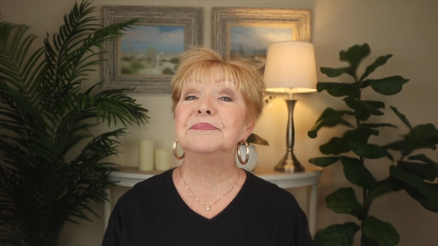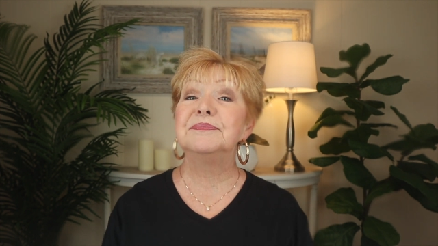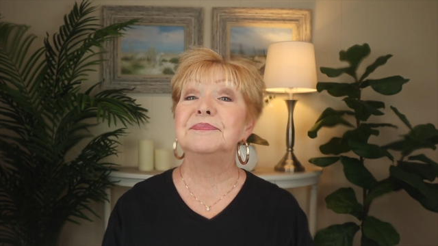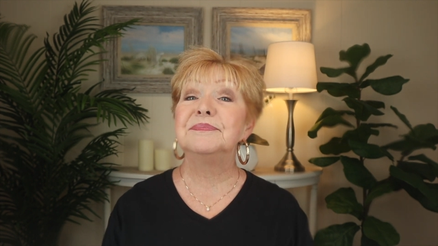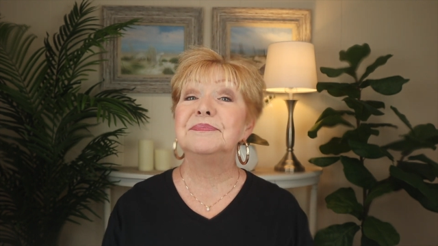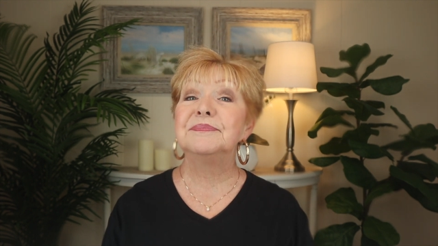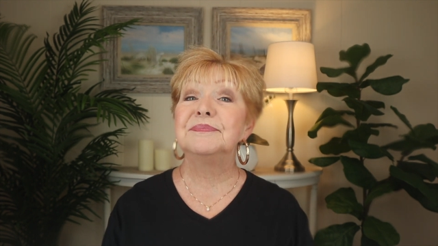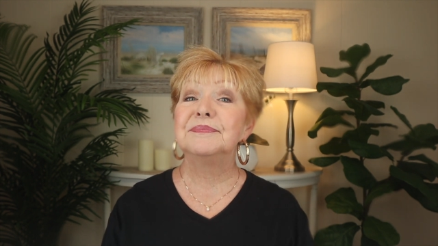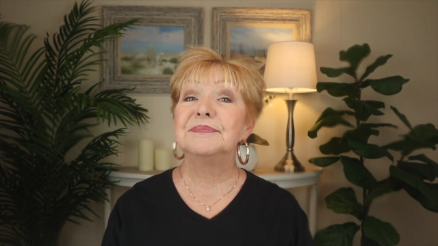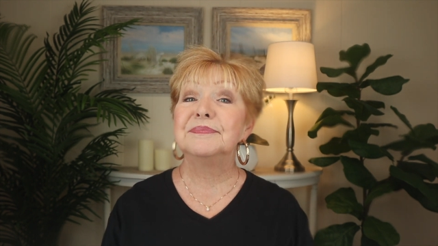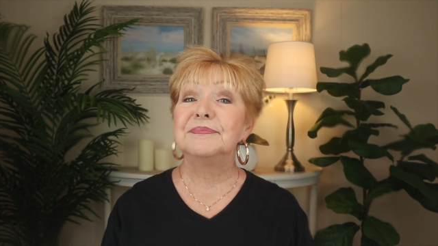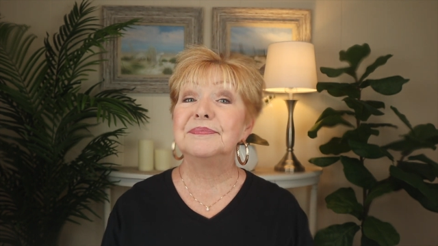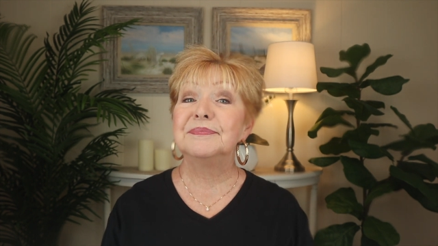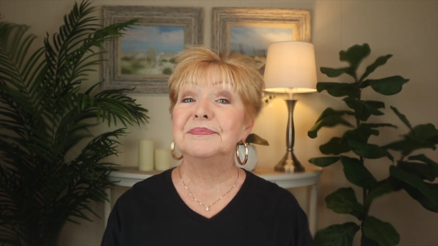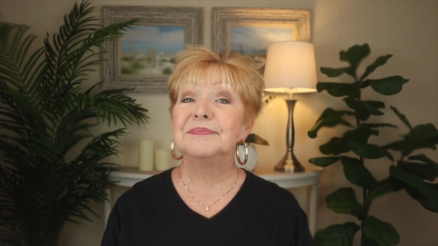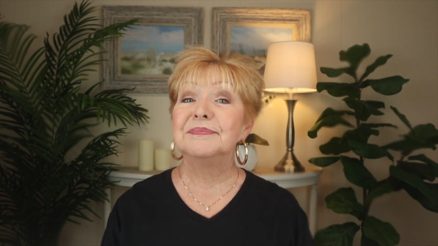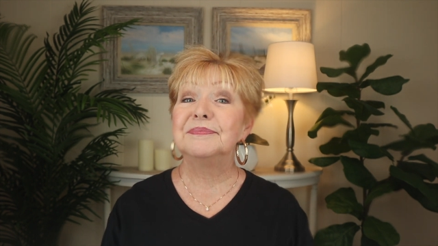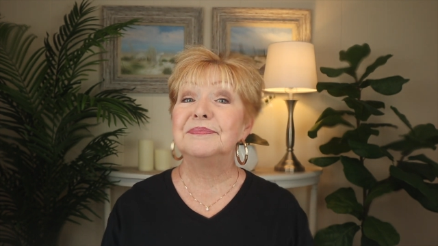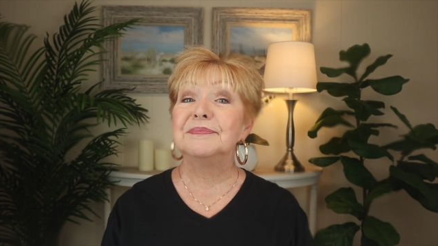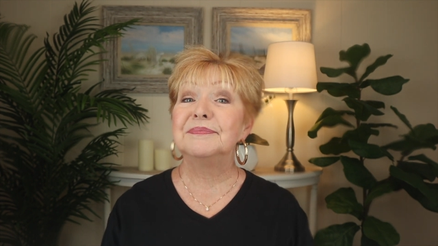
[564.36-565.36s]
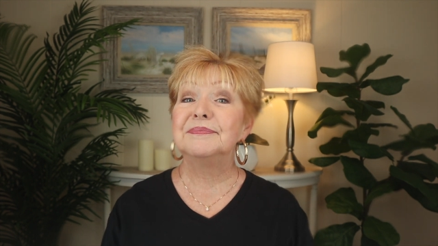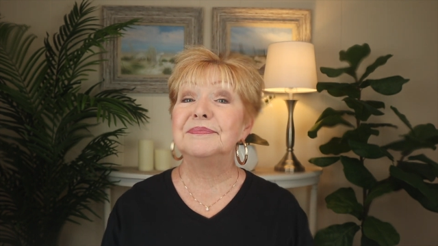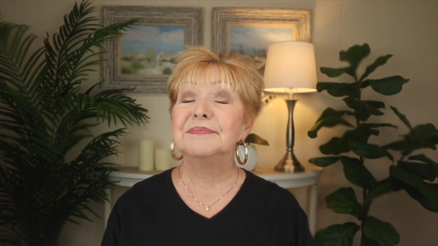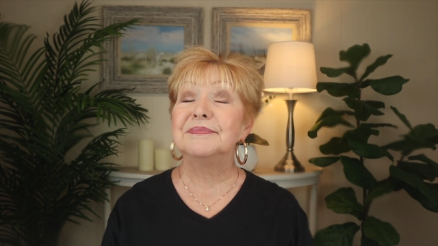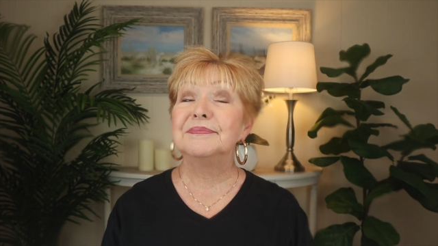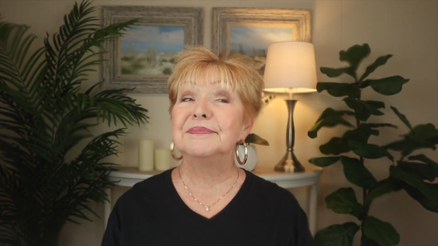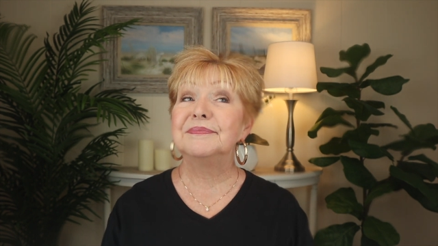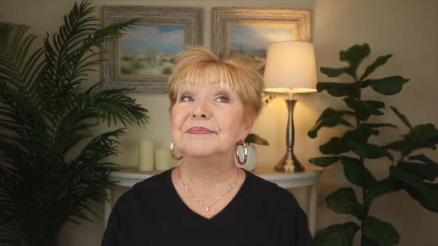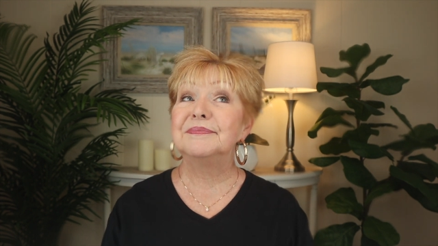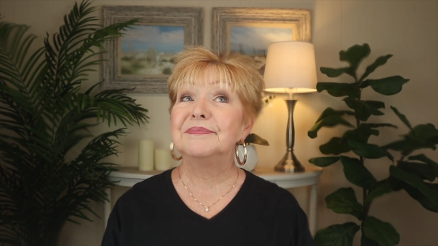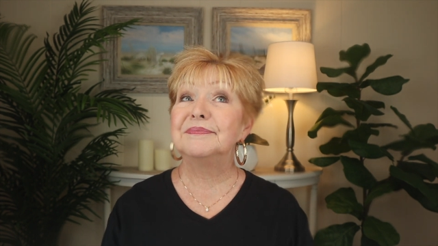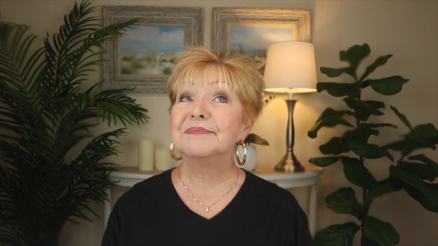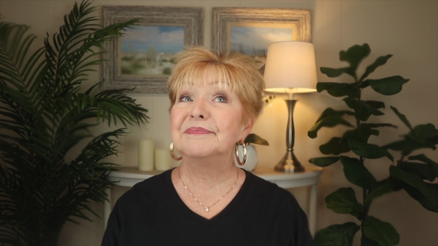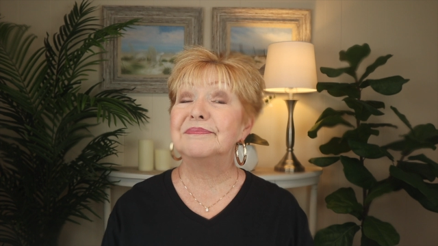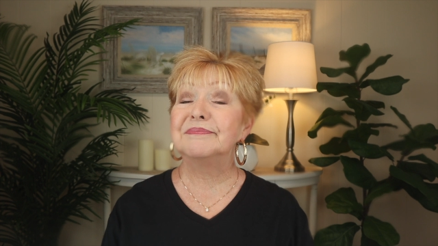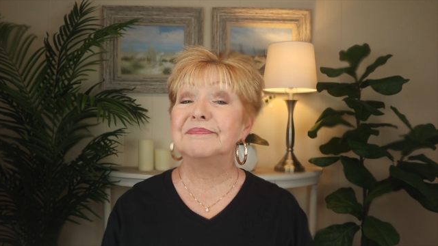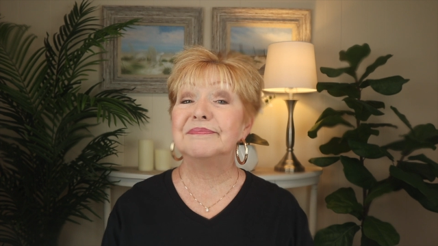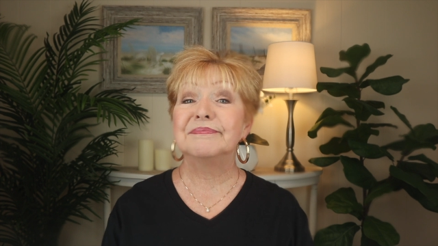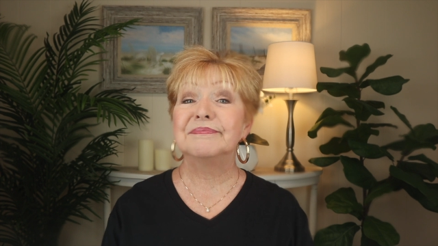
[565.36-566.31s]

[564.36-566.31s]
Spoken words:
No one is speaking in this clip.